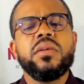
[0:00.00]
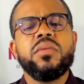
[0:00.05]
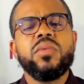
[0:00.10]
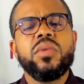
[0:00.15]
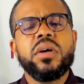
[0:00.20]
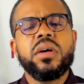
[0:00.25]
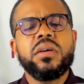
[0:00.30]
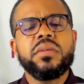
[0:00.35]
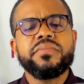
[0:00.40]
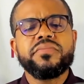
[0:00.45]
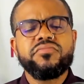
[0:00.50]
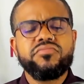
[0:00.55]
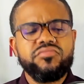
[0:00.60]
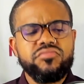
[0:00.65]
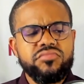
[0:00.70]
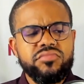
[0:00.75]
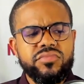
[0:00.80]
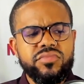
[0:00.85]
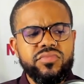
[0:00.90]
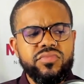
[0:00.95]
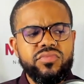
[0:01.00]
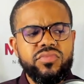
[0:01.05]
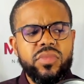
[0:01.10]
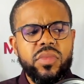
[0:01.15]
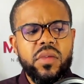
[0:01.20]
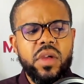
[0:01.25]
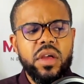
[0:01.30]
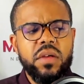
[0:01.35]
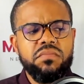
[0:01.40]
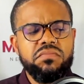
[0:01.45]
well,
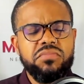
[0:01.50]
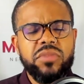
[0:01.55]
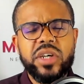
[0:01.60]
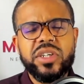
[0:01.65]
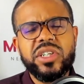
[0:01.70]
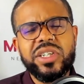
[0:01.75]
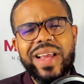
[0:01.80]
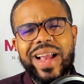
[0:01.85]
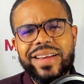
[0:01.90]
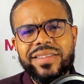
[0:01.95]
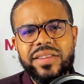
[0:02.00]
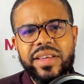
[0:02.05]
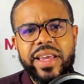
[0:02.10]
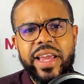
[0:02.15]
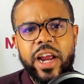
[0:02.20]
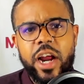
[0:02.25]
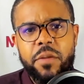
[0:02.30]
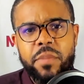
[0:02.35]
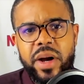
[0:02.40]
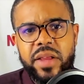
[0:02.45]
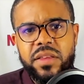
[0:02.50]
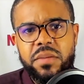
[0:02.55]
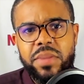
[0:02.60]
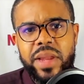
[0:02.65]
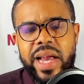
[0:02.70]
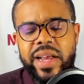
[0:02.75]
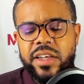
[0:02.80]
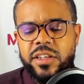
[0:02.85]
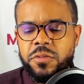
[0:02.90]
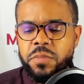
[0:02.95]
does she actually care about the
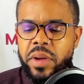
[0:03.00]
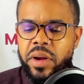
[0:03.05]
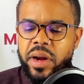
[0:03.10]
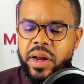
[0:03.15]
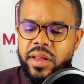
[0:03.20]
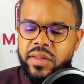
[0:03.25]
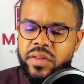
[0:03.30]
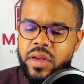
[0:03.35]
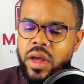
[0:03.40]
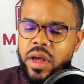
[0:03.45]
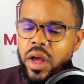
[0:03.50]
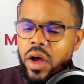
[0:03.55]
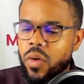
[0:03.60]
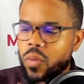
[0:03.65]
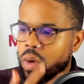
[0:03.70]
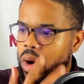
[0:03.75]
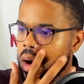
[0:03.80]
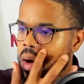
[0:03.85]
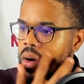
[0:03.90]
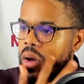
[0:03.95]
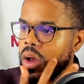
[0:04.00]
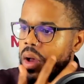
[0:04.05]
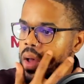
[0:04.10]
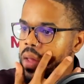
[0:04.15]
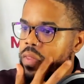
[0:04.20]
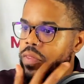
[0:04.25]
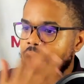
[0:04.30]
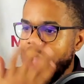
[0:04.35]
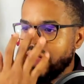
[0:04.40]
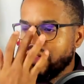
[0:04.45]
black experience? Well,
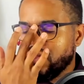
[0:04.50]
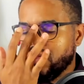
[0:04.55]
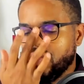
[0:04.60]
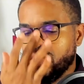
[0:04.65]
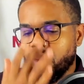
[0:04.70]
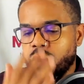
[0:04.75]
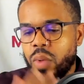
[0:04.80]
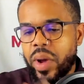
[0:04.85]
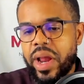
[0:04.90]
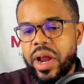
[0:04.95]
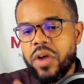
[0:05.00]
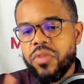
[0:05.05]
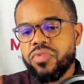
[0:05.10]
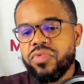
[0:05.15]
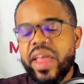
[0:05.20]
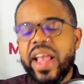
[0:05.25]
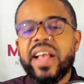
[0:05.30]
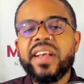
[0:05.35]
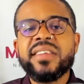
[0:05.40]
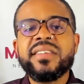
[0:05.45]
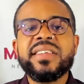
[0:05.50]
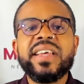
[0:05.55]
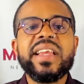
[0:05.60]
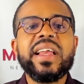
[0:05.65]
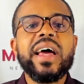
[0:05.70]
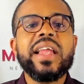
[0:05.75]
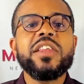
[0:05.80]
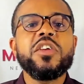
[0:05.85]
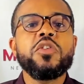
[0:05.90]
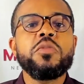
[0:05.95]
that's where things get
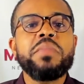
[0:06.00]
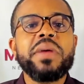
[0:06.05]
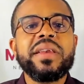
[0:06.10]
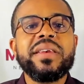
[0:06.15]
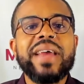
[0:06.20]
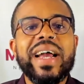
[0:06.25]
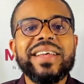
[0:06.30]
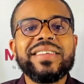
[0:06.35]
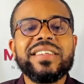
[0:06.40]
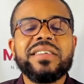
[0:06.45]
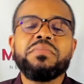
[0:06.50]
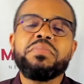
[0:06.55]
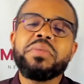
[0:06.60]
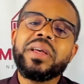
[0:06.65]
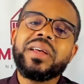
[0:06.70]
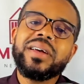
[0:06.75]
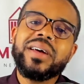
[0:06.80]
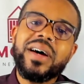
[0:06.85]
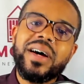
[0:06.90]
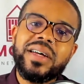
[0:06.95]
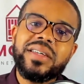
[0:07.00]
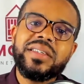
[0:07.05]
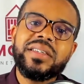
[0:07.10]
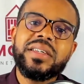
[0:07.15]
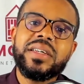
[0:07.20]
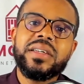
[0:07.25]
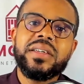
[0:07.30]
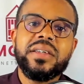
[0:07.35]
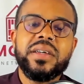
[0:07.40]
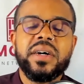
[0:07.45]
a little bit dicey, because
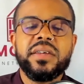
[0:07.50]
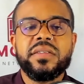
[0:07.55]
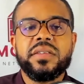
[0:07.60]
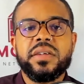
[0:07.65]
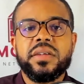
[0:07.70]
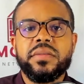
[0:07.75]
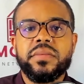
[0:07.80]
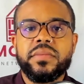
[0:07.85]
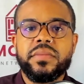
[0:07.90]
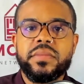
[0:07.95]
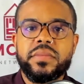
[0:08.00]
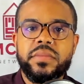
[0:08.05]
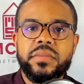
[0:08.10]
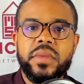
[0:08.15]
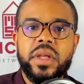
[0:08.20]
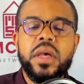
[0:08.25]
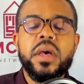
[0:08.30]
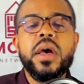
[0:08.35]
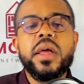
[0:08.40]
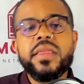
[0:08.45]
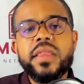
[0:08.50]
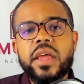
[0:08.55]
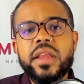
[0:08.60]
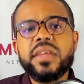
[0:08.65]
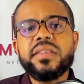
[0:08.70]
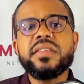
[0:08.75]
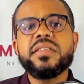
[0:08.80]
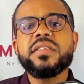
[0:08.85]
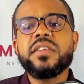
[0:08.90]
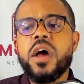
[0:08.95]
she doesn't. Now,
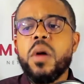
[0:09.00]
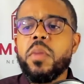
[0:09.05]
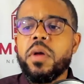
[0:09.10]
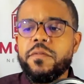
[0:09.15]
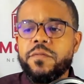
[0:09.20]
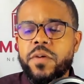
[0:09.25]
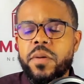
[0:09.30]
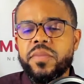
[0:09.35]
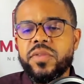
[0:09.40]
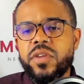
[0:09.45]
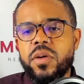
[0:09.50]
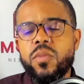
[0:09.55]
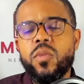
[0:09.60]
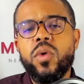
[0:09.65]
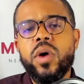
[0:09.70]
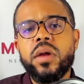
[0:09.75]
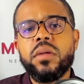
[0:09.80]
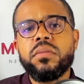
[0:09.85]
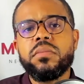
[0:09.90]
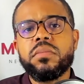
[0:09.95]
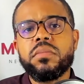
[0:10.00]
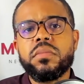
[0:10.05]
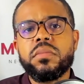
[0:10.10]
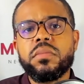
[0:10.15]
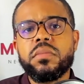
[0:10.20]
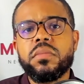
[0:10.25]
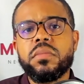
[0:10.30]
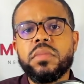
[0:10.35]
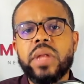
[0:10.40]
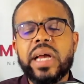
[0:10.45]
this is coming from someone
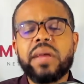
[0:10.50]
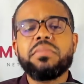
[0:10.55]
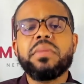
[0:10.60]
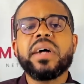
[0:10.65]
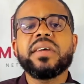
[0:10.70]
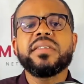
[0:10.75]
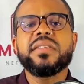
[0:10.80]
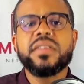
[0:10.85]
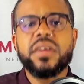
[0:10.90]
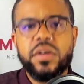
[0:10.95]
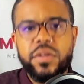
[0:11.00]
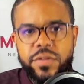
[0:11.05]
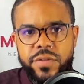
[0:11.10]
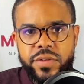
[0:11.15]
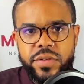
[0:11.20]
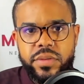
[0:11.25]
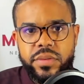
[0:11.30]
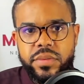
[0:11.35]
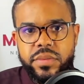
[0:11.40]
like myself